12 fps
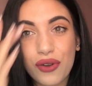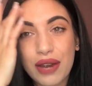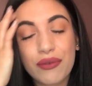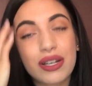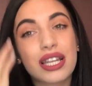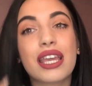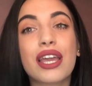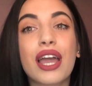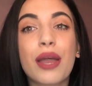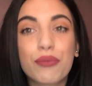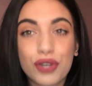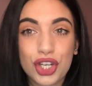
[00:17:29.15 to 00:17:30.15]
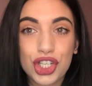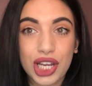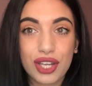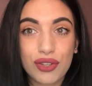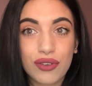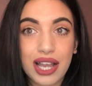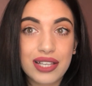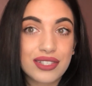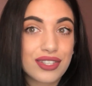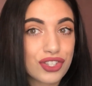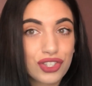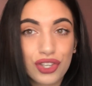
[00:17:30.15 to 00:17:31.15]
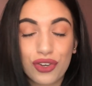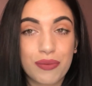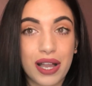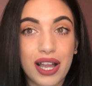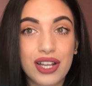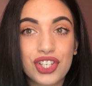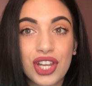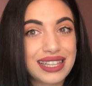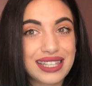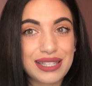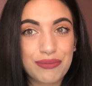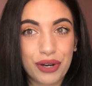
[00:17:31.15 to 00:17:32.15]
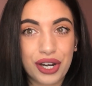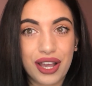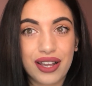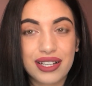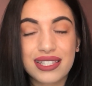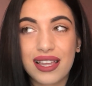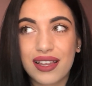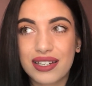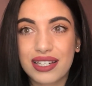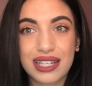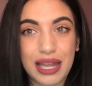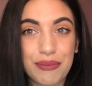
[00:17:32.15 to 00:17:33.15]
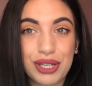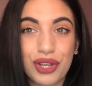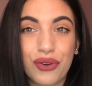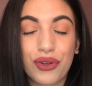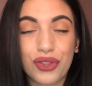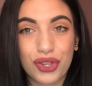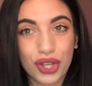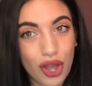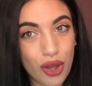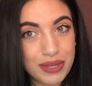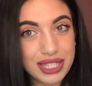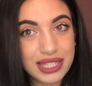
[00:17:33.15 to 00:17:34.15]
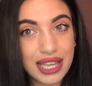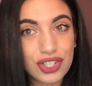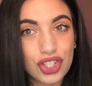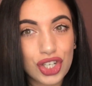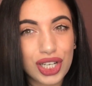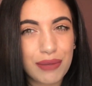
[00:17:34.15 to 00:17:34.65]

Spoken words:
I really appreciate you guys so much. Like these products, let me know in the comment section.